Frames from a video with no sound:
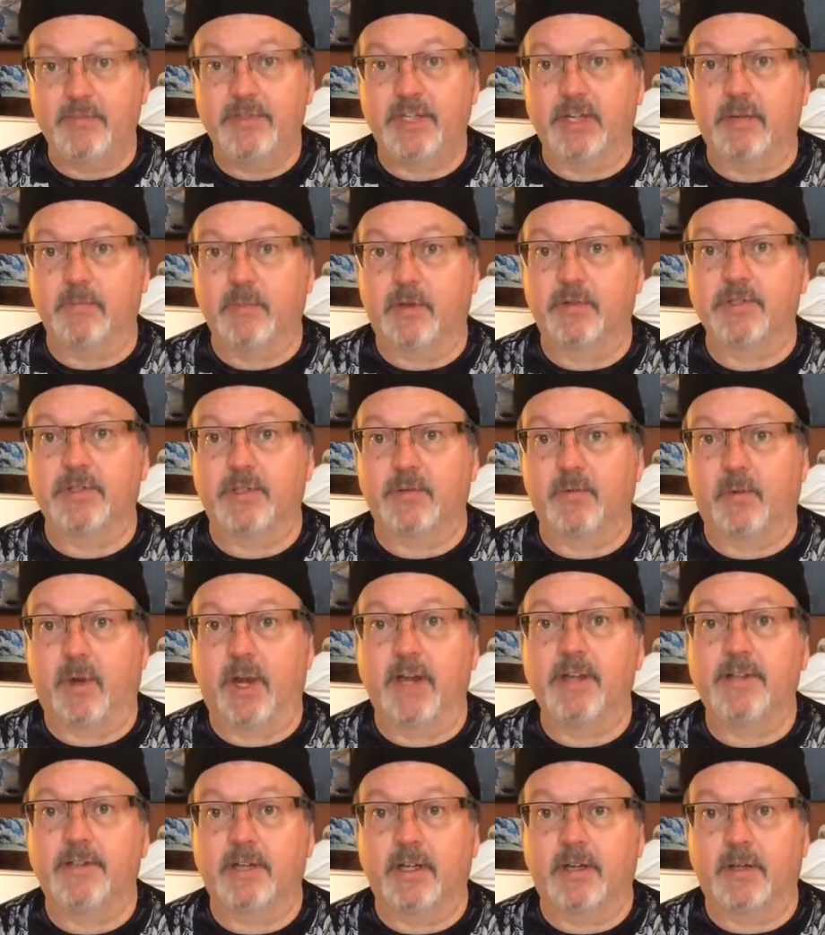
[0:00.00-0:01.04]
I'm seeing mostly
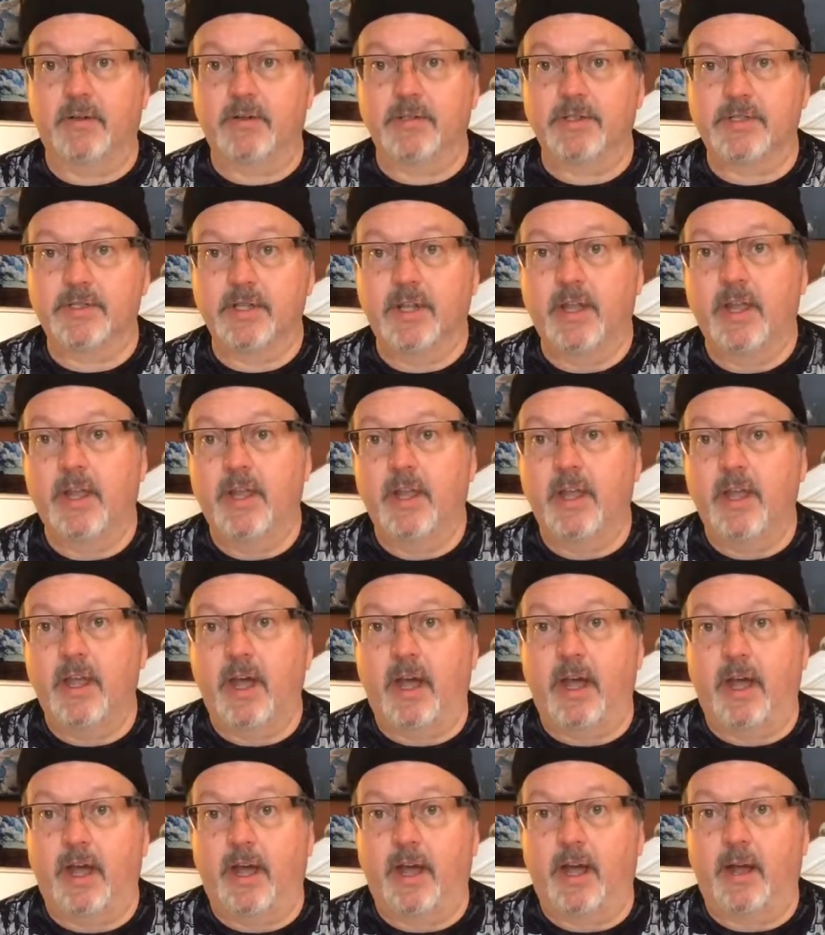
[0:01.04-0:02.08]
white tones.
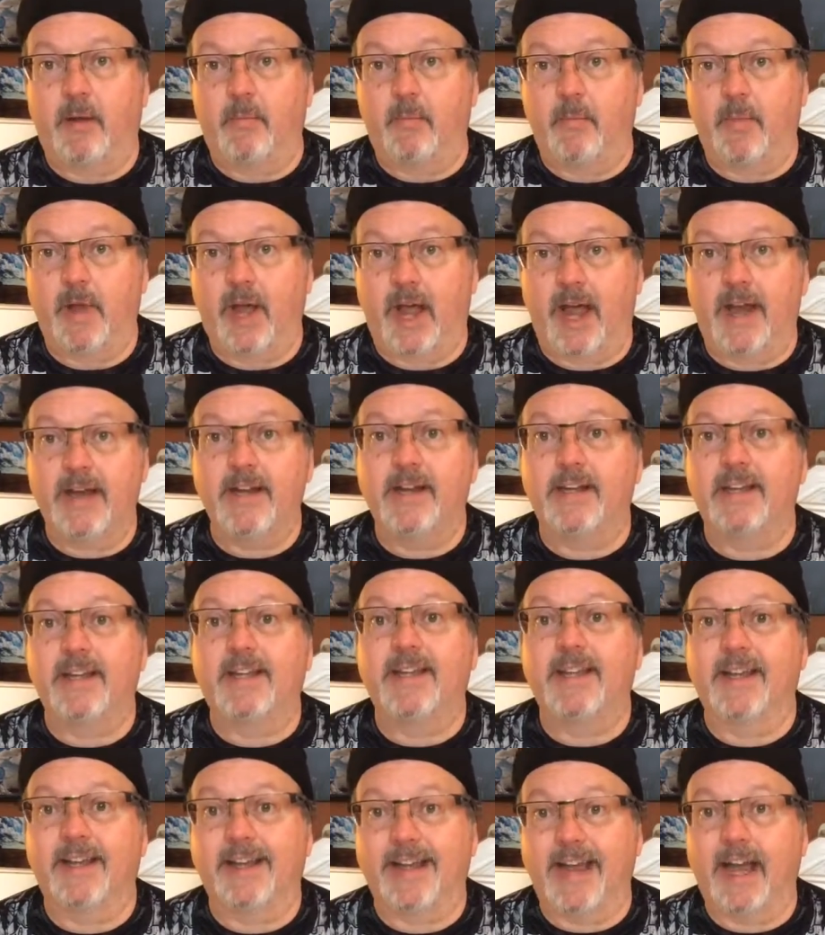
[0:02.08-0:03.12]
I need to
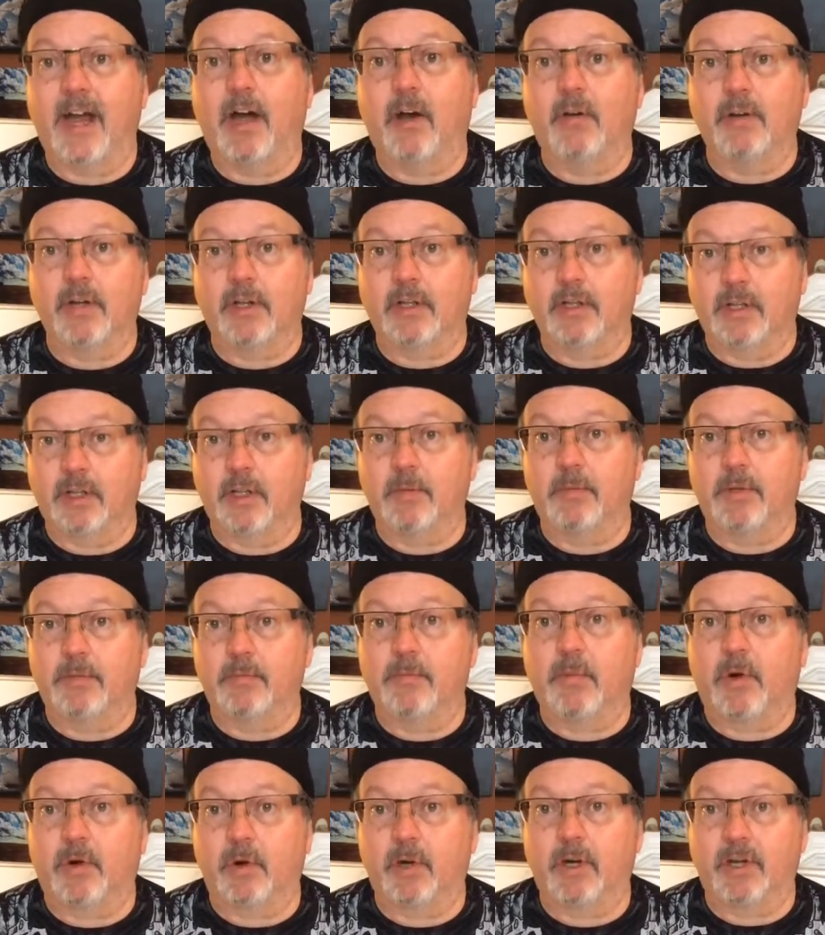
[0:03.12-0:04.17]
kick out a little
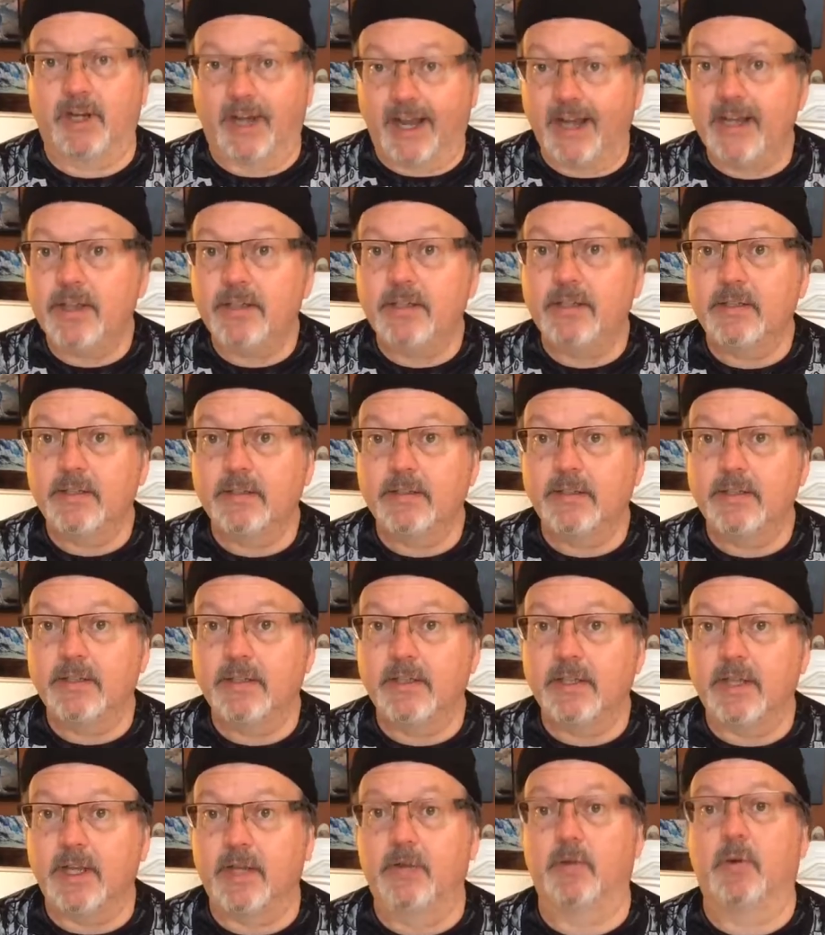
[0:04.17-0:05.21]
bit more light
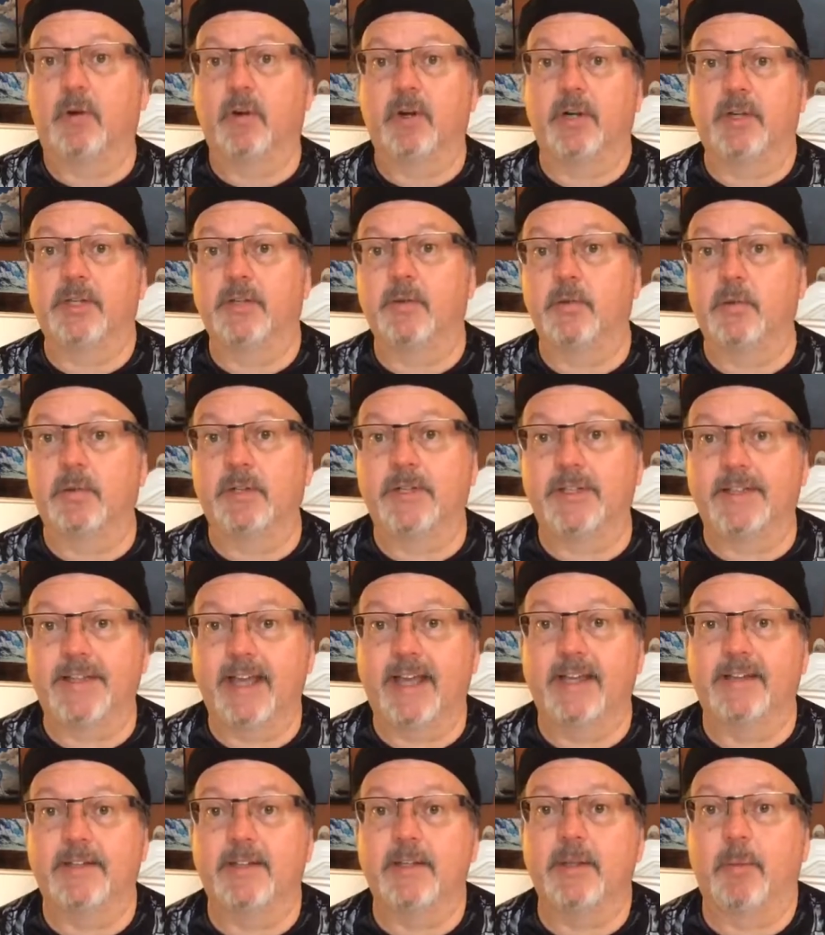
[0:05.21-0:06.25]
in order to
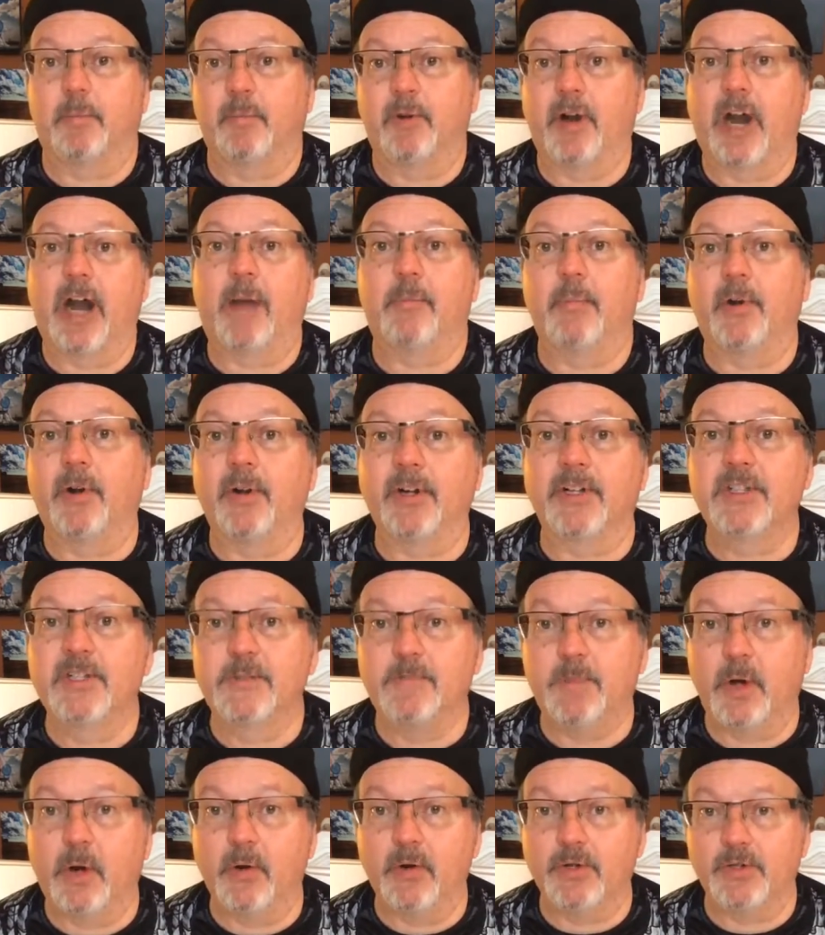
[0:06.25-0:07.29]
get the proper
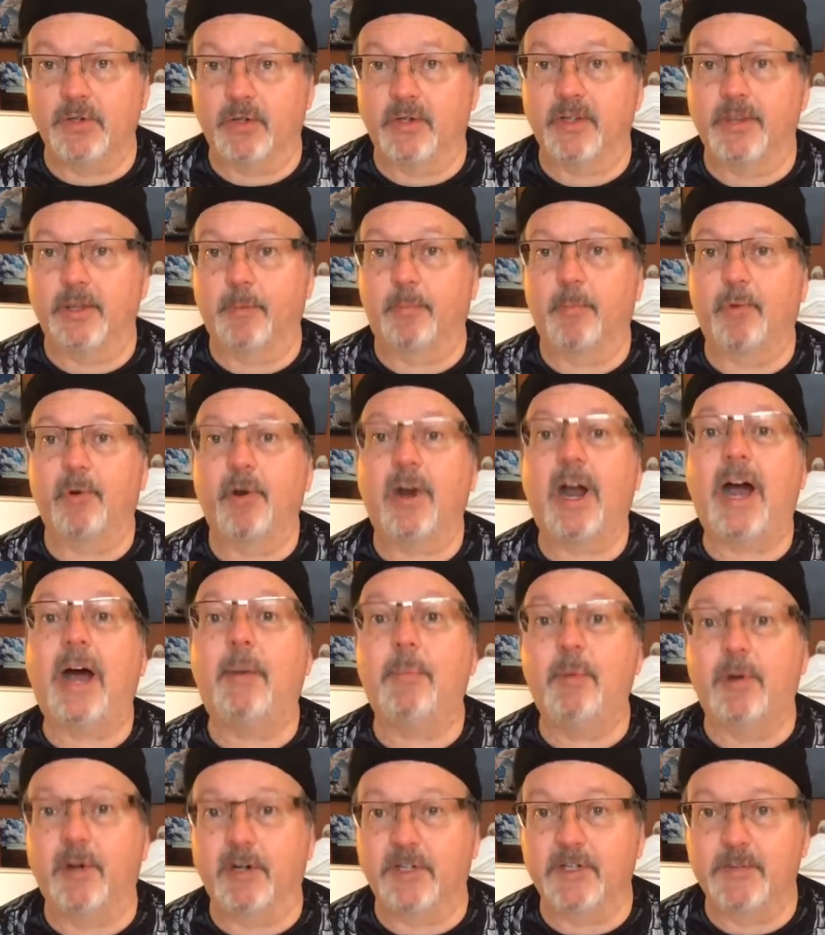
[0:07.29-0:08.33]
exposure. The
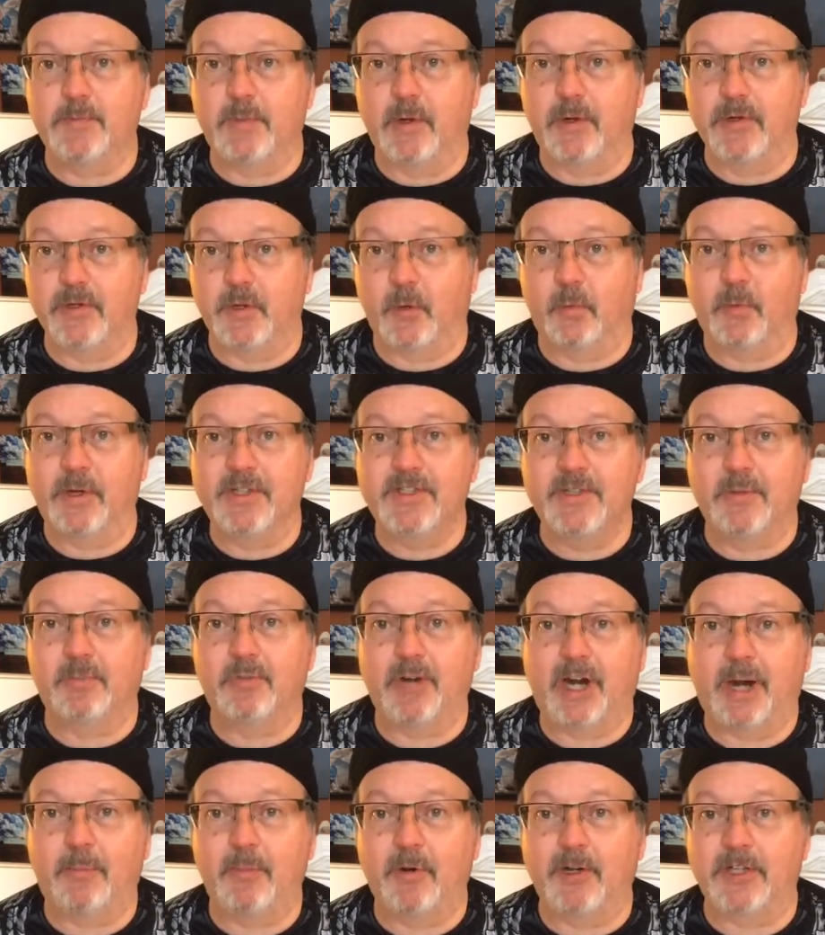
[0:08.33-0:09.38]
proper exposure. What's the
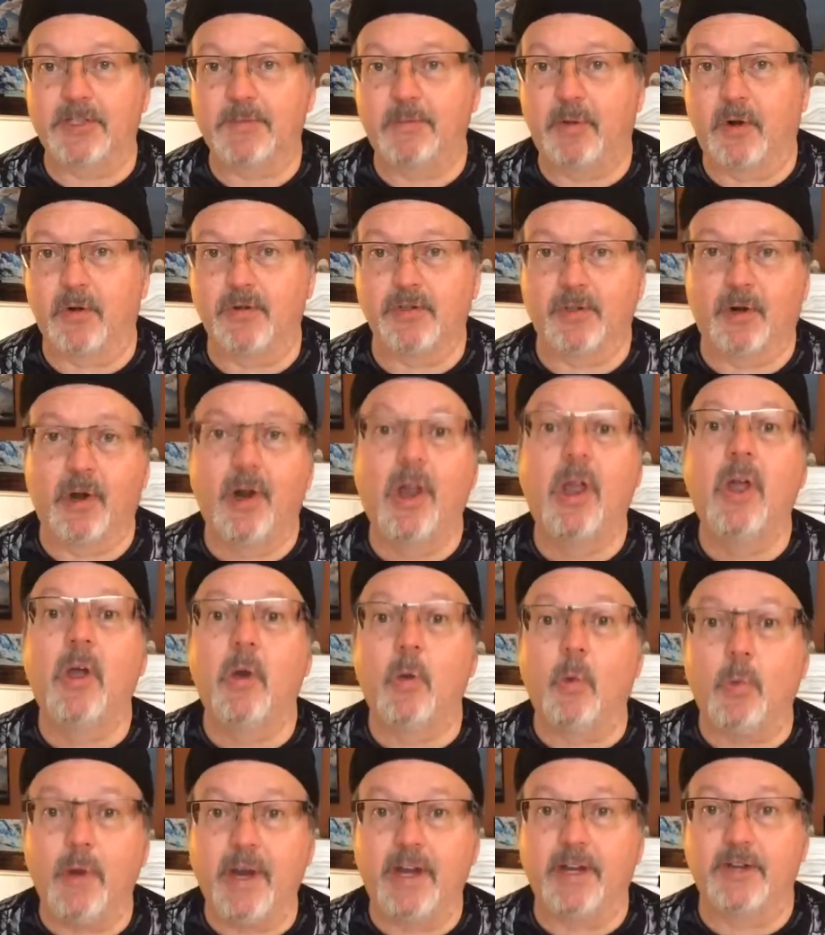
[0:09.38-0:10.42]
proper exposure?
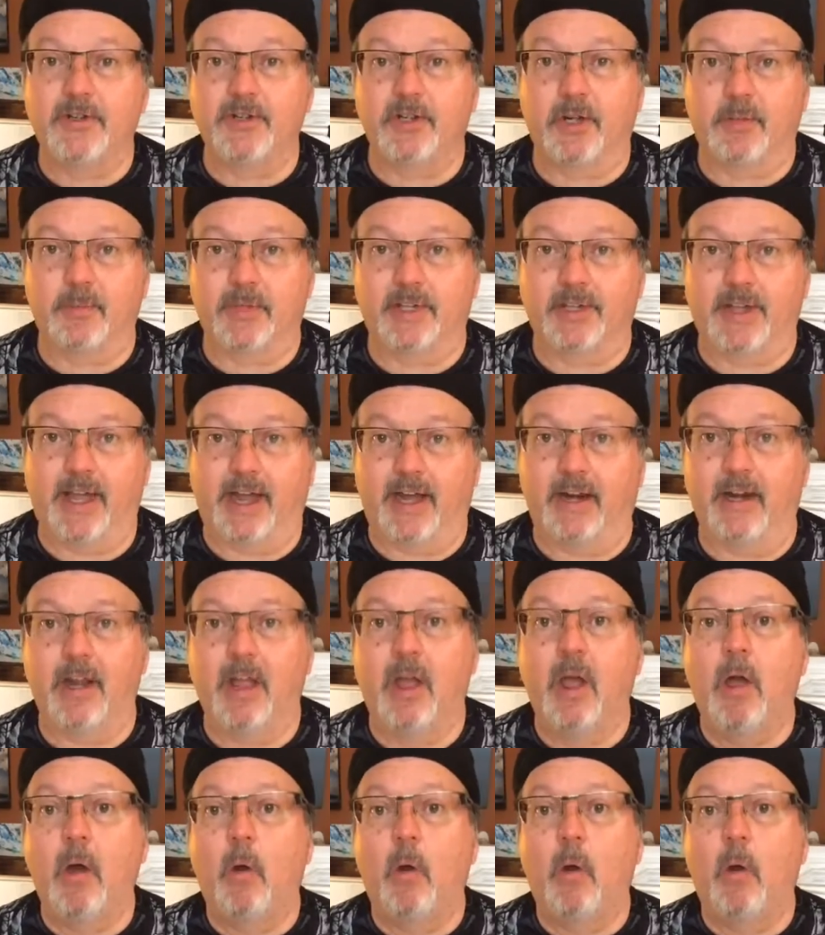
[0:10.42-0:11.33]
We determine that.